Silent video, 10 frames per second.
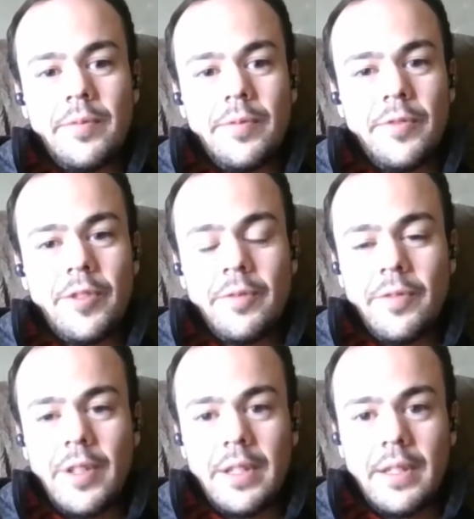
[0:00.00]
for a
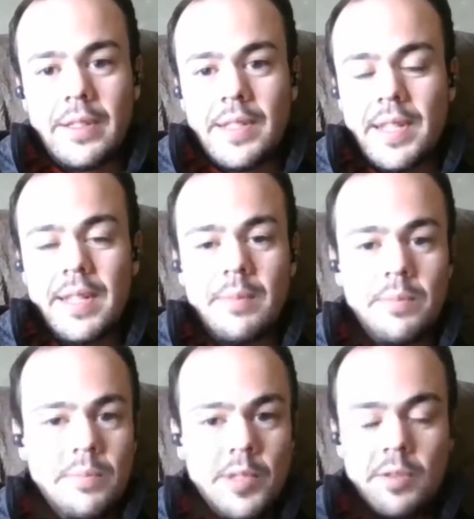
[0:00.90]
very long
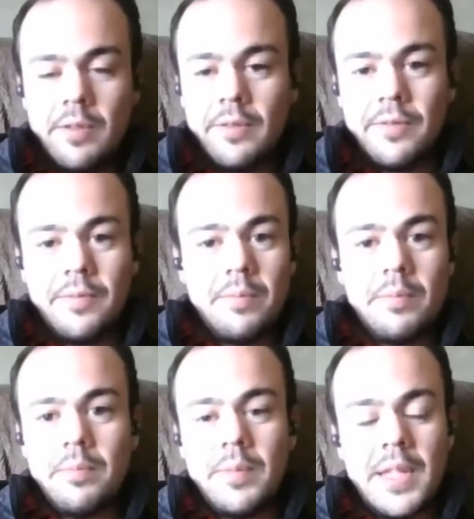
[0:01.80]
time sort of
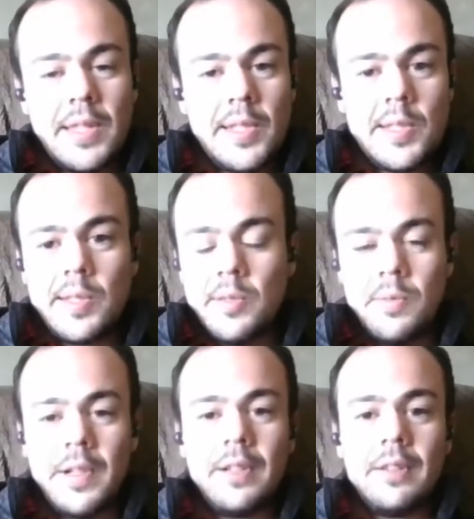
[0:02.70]
myths as
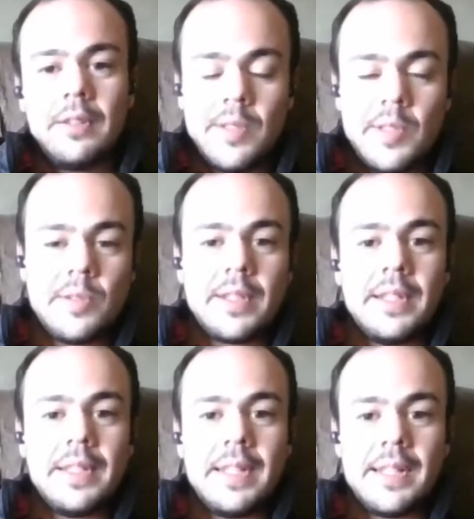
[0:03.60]
well
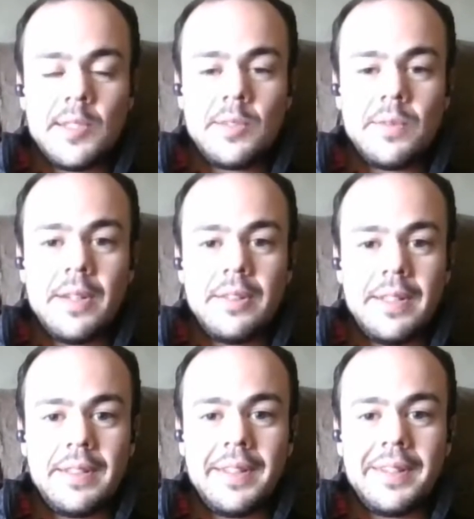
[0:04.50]
circulating
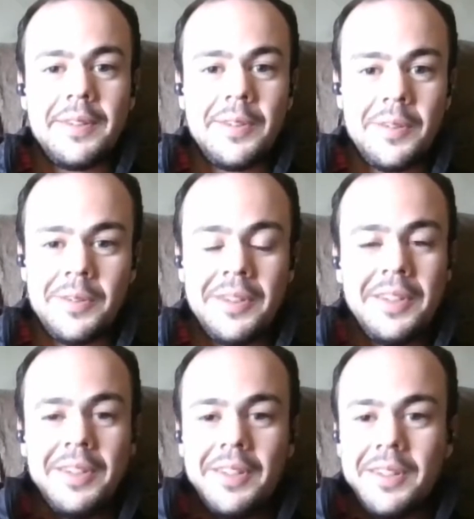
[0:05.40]
surrounding, like, oh,
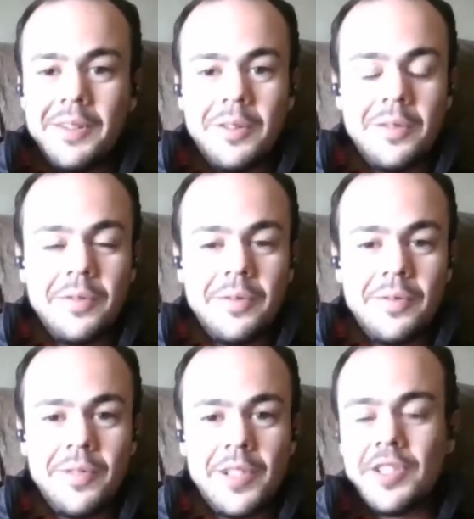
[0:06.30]
you know,
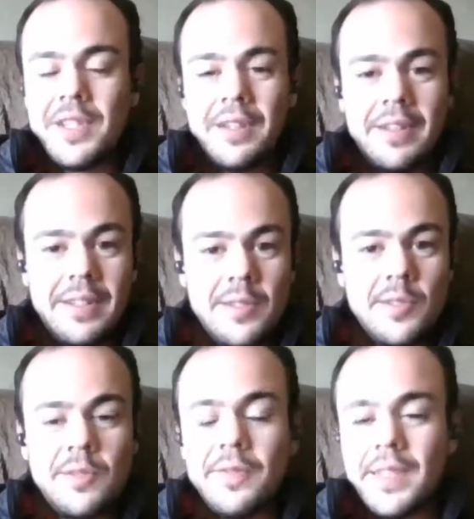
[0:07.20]

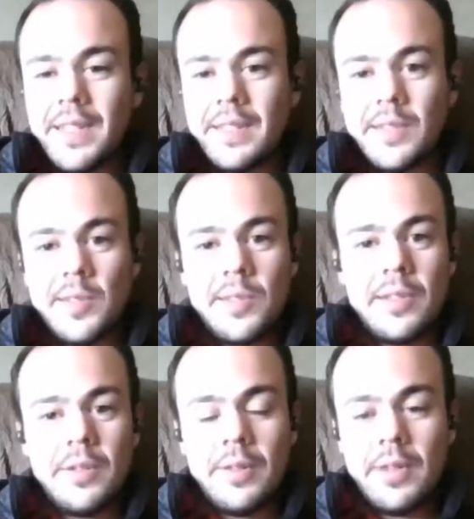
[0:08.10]
vegetarians or vegans, you
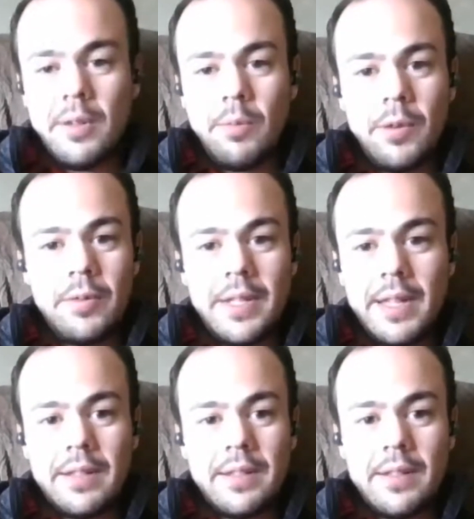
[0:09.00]
know, they won't
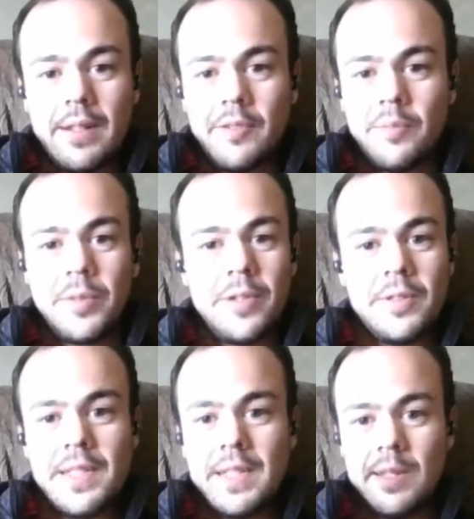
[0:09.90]
get enough
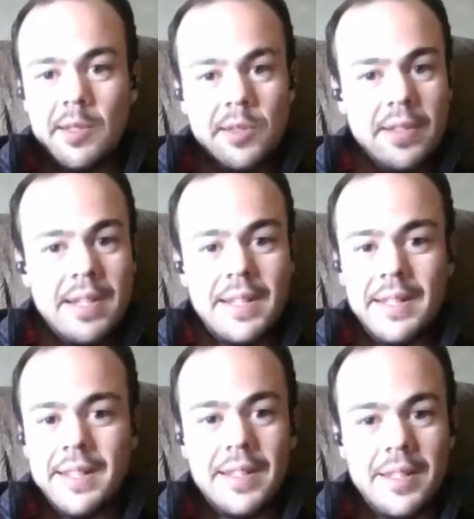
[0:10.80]
proteins, they're
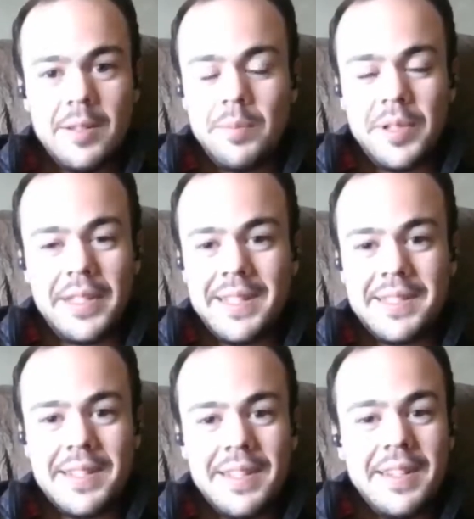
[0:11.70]
getting
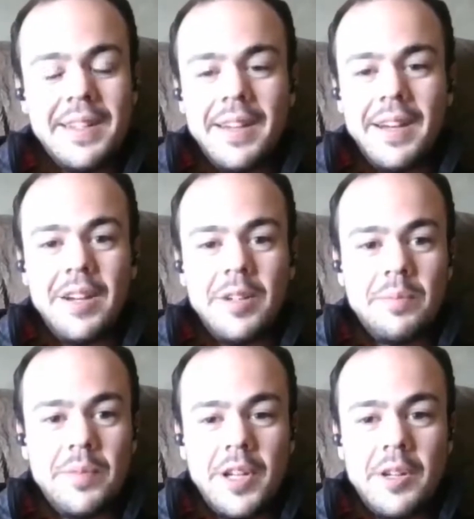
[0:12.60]
incomplete
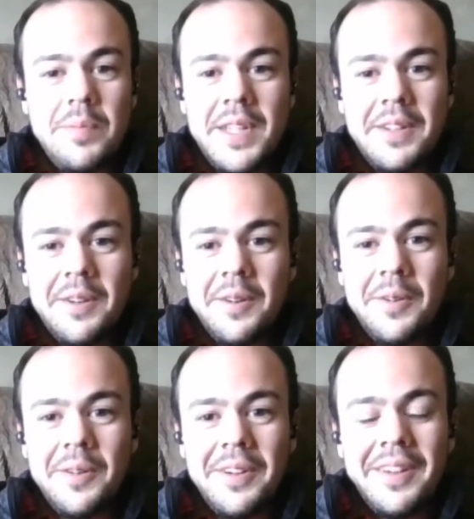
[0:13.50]

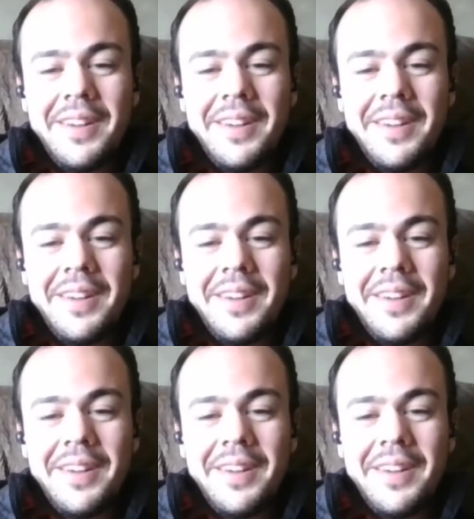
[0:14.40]
amino